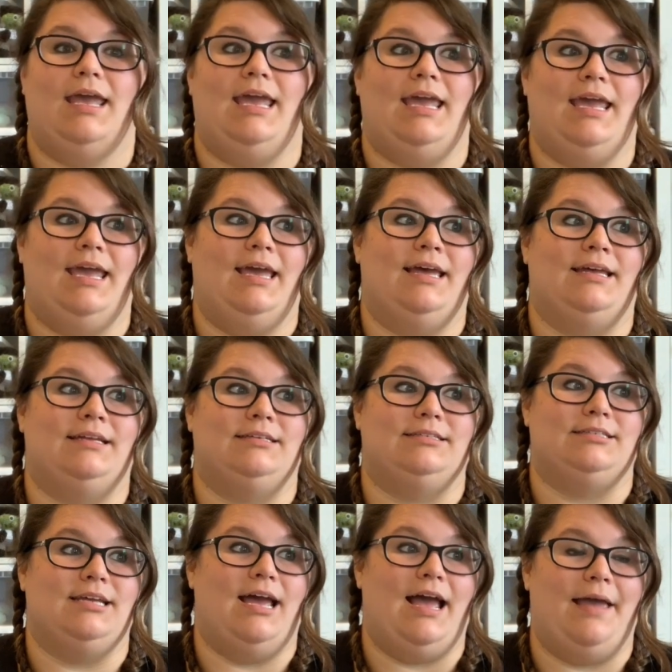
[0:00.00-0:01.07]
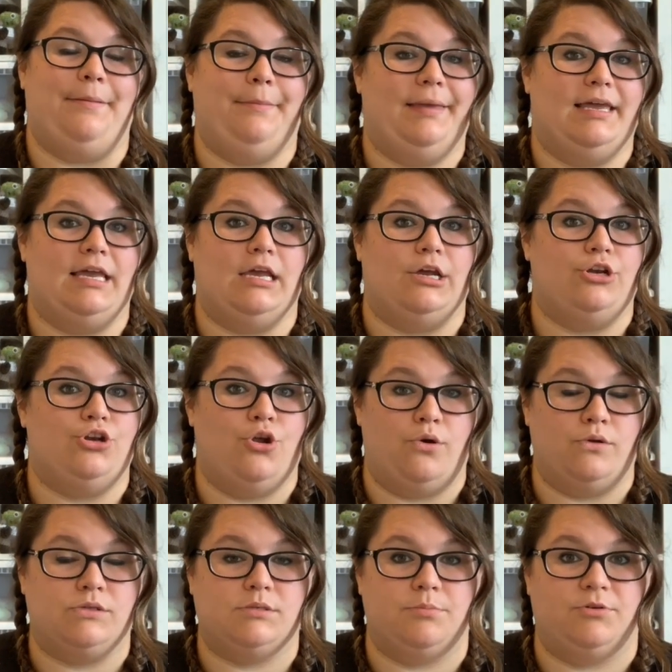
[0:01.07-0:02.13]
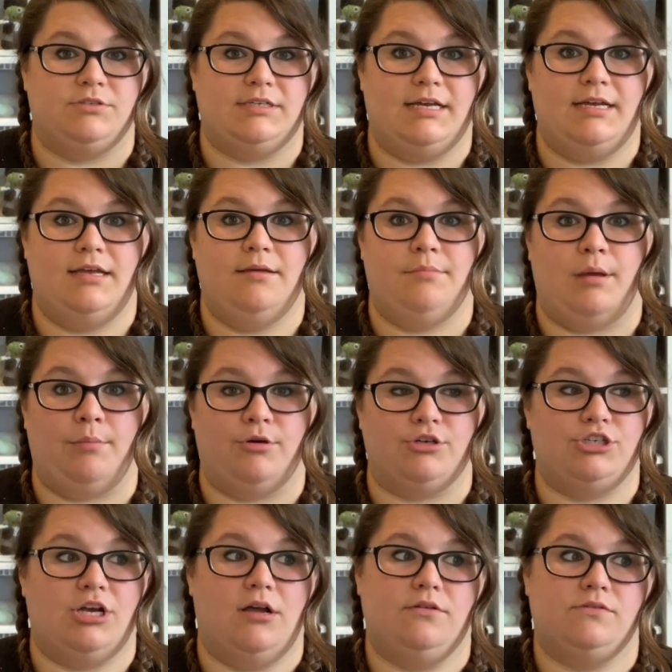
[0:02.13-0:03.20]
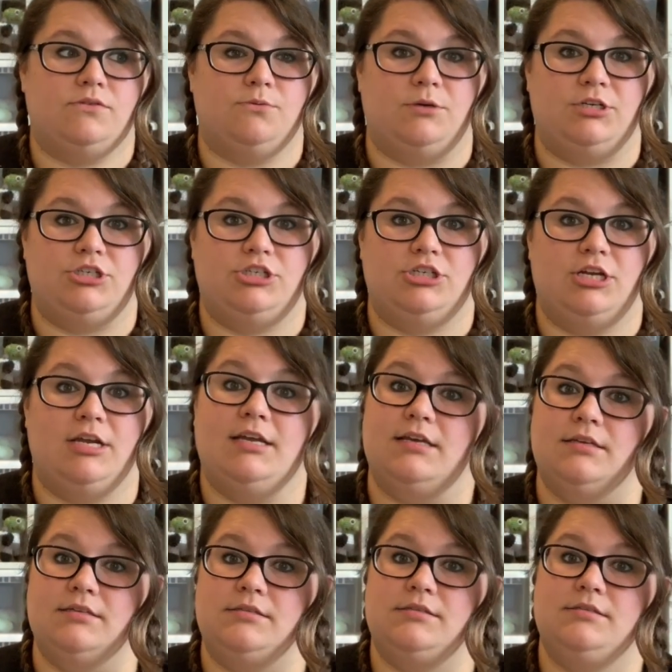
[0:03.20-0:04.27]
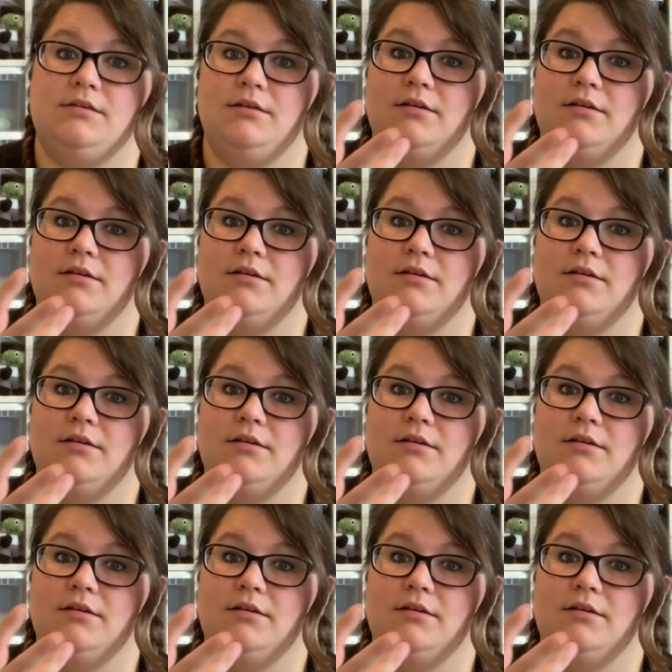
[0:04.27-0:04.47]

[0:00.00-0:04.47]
and I'm making a noticeable dent in my bookshelves, which is